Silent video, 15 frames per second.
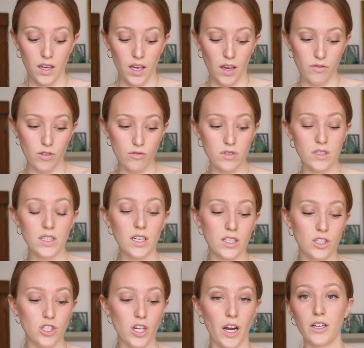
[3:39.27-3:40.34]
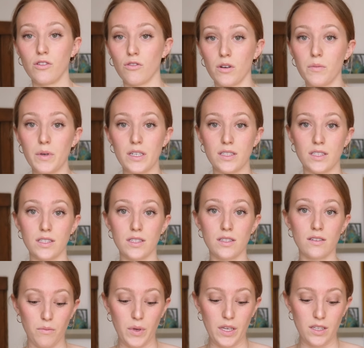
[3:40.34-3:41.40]
if you see a ginormous
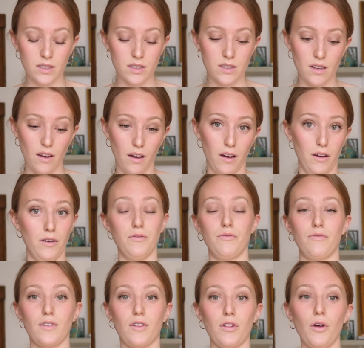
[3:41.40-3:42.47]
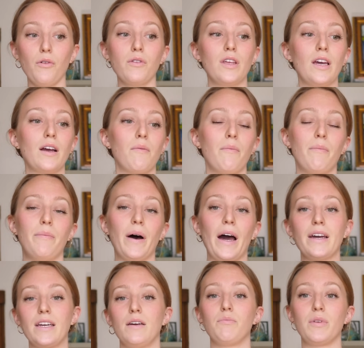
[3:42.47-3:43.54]
piece of clothing,
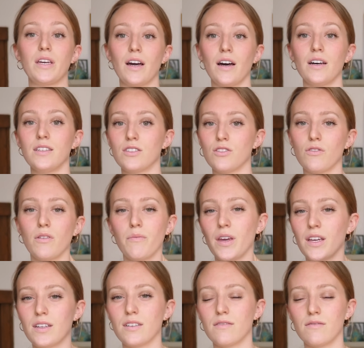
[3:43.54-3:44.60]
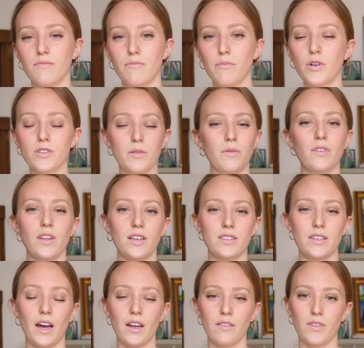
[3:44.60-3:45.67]
buy it, because you can make multiple
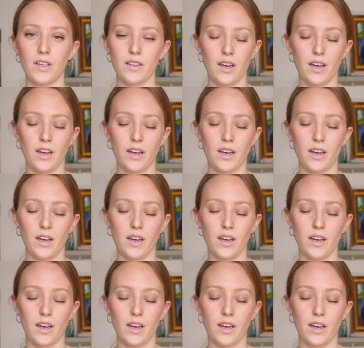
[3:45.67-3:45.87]
things out of it.